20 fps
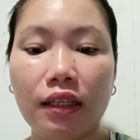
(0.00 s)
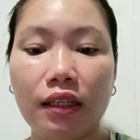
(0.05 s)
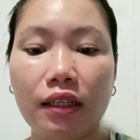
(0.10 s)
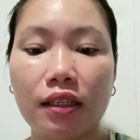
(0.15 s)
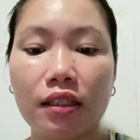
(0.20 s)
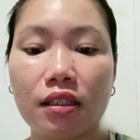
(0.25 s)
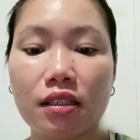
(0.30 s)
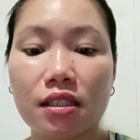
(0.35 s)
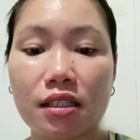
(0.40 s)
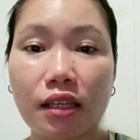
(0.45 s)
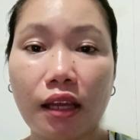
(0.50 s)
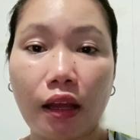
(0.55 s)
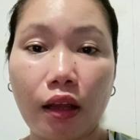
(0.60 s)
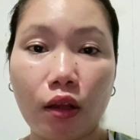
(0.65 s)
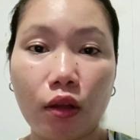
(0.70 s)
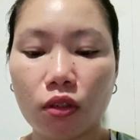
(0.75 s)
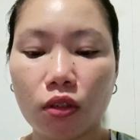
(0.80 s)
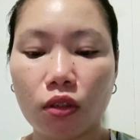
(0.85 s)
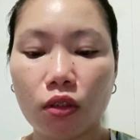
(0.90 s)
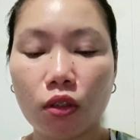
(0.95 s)
sa
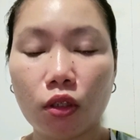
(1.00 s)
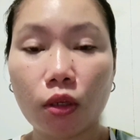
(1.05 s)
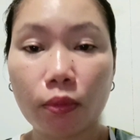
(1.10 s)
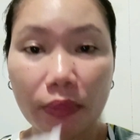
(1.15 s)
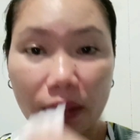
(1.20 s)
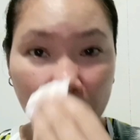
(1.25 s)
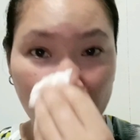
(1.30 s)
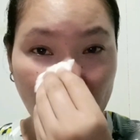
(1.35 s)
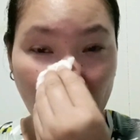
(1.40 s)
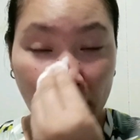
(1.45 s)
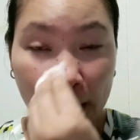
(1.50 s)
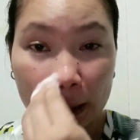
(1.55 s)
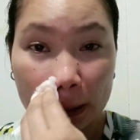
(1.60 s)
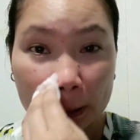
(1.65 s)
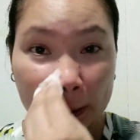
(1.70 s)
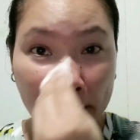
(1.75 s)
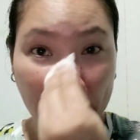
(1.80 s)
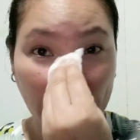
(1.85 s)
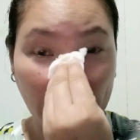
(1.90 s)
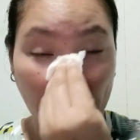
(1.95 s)
comment box.
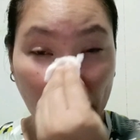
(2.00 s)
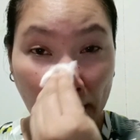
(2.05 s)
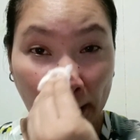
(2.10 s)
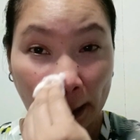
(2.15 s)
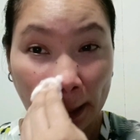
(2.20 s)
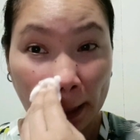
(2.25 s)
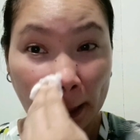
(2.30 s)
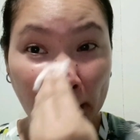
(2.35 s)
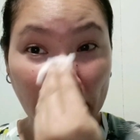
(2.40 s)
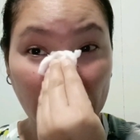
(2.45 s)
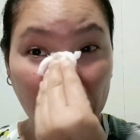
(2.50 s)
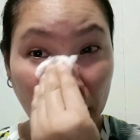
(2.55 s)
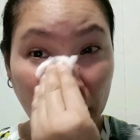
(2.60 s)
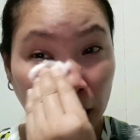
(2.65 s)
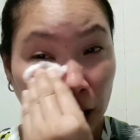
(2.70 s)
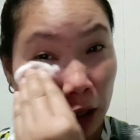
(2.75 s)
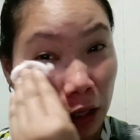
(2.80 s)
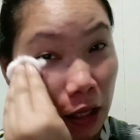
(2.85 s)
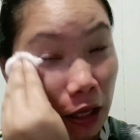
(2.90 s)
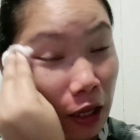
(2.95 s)
And
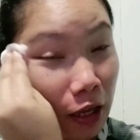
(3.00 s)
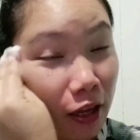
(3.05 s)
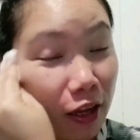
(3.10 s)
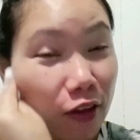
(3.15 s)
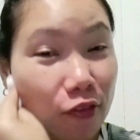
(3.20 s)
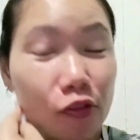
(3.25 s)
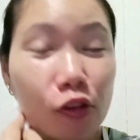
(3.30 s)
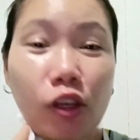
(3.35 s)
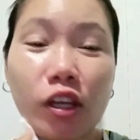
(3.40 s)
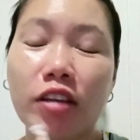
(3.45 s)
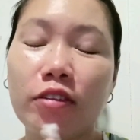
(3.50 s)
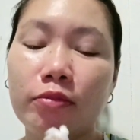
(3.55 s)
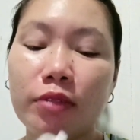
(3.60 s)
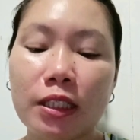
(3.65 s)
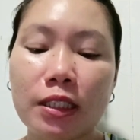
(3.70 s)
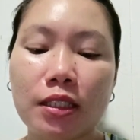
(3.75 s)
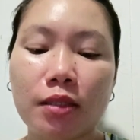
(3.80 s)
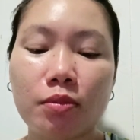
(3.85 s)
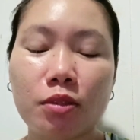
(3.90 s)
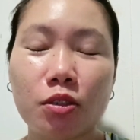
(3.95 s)
if you haven't
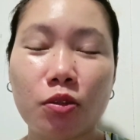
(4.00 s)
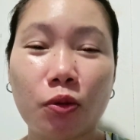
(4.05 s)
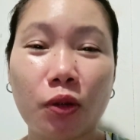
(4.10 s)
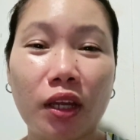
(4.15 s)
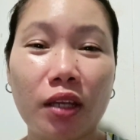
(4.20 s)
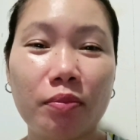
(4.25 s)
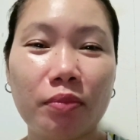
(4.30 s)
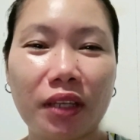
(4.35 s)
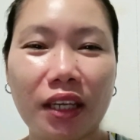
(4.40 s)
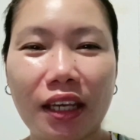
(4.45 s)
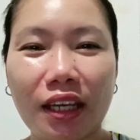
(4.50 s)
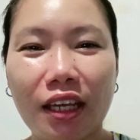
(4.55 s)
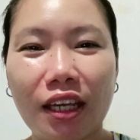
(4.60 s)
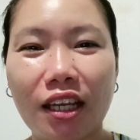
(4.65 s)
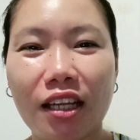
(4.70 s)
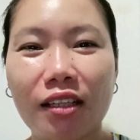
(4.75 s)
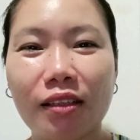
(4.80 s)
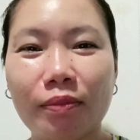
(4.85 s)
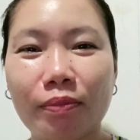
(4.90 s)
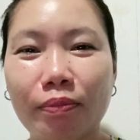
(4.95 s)
subscribed
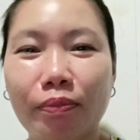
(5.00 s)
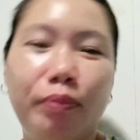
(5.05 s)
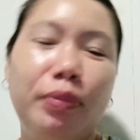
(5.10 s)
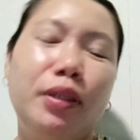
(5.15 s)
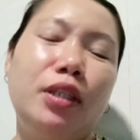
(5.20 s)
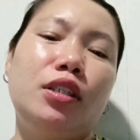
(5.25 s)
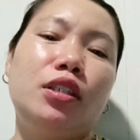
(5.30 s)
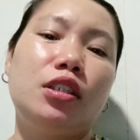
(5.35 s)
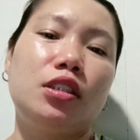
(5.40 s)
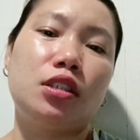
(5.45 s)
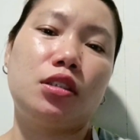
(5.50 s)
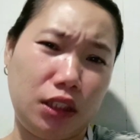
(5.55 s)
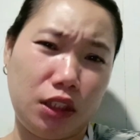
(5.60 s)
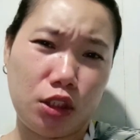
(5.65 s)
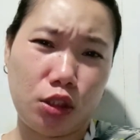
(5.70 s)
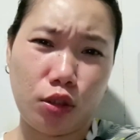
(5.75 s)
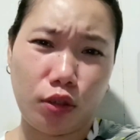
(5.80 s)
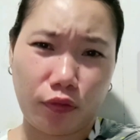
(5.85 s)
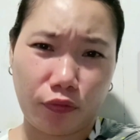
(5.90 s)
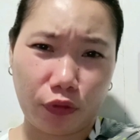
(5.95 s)
yet, please
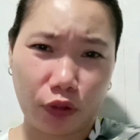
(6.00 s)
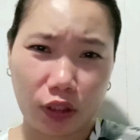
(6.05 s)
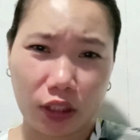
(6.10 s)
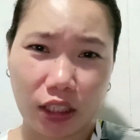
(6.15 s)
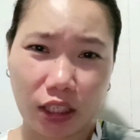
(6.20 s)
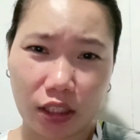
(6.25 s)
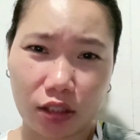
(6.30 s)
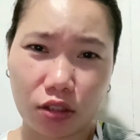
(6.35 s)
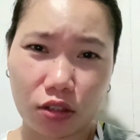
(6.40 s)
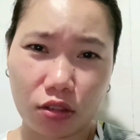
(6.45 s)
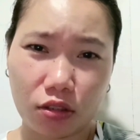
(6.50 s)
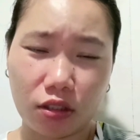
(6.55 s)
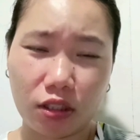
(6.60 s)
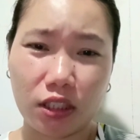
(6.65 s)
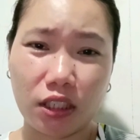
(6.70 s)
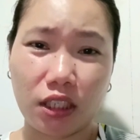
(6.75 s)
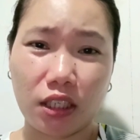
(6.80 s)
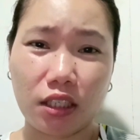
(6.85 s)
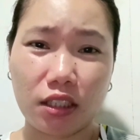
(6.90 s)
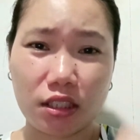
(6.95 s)
don't forget to
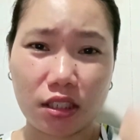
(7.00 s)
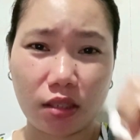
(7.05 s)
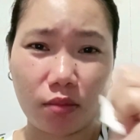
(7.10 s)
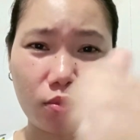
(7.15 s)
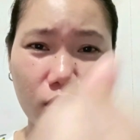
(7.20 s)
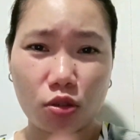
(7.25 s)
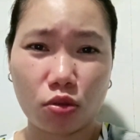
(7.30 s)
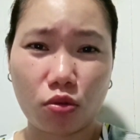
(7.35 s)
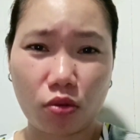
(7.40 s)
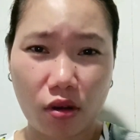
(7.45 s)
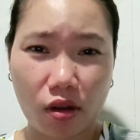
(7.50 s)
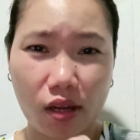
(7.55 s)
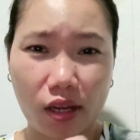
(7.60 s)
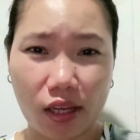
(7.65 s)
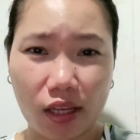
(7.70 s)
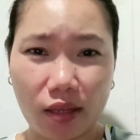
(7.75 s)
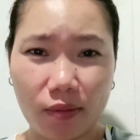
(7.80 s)
click subscribe.